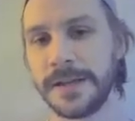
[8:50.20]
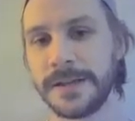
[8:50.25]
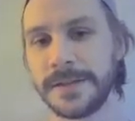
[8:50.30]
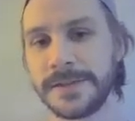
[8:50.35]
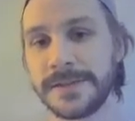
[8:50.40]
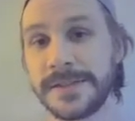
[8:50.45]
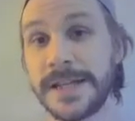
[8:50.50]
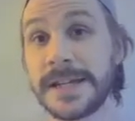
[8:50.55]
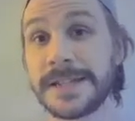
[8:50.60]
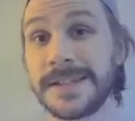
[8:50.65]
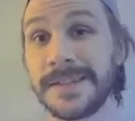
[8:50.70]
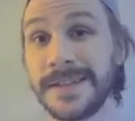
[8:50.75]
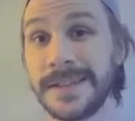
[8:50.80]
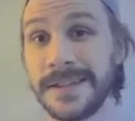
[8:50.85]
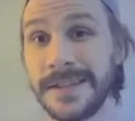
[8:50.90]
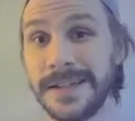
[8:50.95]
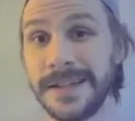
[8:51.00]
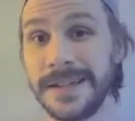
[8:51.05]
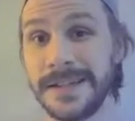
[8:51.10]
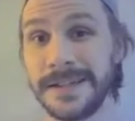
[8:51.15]
decks
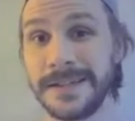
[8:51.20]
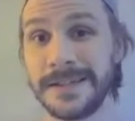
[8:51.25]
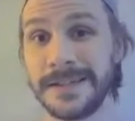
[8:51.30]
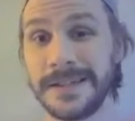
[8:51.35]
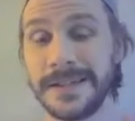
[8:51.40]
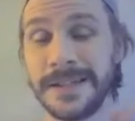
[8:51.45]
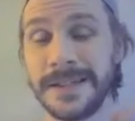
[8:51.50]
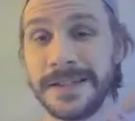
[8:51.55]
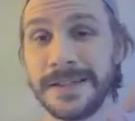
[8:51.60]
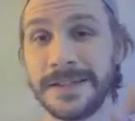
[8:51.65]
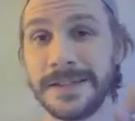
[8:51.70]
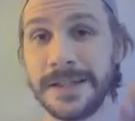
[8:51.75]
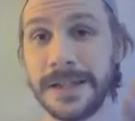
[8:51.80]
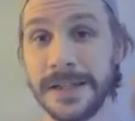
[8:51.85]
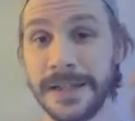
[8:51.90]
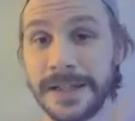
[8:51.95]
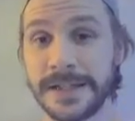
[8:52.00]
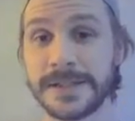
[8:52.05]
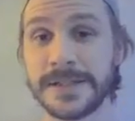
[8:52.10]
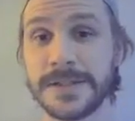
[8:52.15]
in a
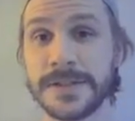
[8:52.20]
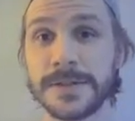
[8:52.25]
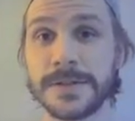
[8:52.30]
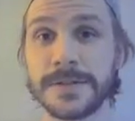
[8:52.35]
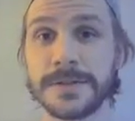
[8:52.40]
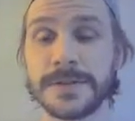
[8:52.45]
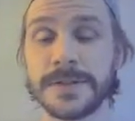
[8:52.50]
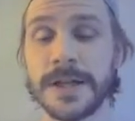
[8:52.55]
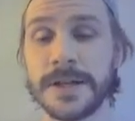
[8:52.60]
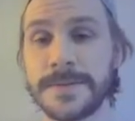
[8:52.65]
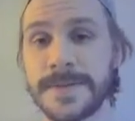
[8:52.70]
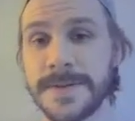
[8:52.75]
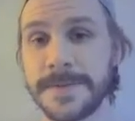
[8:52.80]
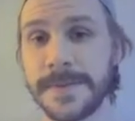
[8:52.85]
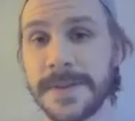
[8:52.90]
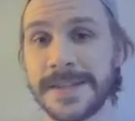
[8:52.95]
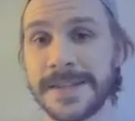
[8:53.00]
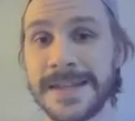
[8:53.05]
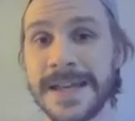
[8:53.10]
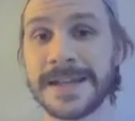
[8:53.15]
link to some
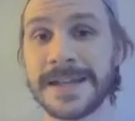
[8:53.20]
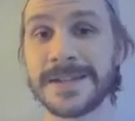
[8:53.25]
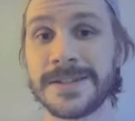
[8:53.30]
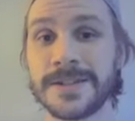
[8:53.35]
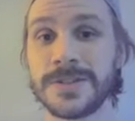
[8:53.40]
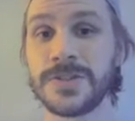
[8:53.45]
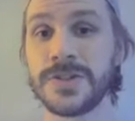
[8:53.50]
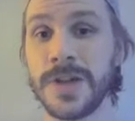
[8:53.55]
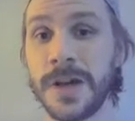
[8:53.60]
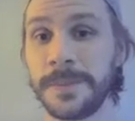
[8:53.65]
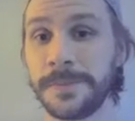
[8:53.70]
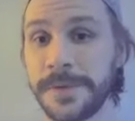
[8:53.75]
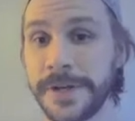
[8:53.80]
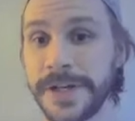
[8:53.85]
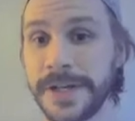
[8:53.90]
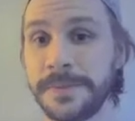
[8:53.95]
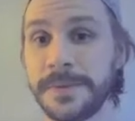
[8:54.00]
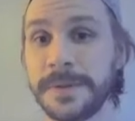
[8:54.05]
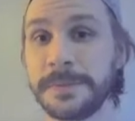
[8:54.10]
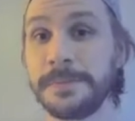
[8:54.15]
of the decks.
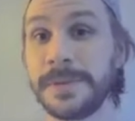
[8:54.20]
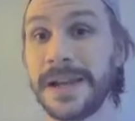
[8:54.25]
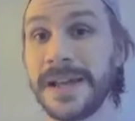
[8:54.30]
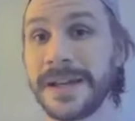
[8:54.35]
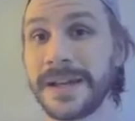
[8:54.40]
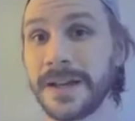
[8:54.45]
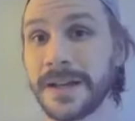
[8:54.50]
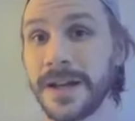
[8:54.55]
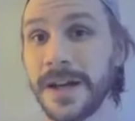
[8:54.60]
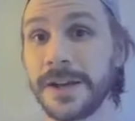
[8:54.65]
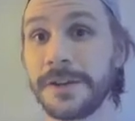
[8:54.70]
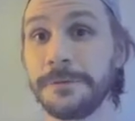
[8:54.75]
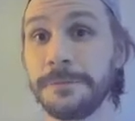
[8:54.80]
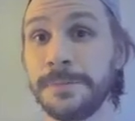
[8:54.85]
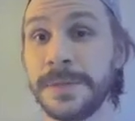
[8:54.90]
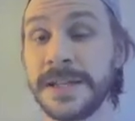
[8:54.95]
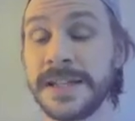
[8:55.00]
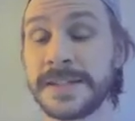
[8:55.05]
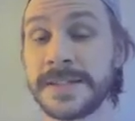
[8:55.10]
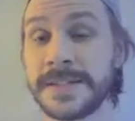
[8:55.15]
Jambray had been playing a kind
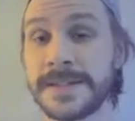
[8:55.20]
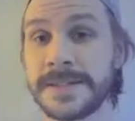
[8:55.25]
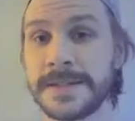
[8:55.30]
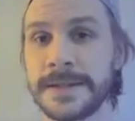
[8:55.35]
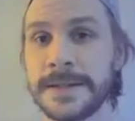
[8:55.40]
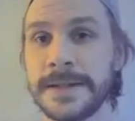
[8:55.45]
of beast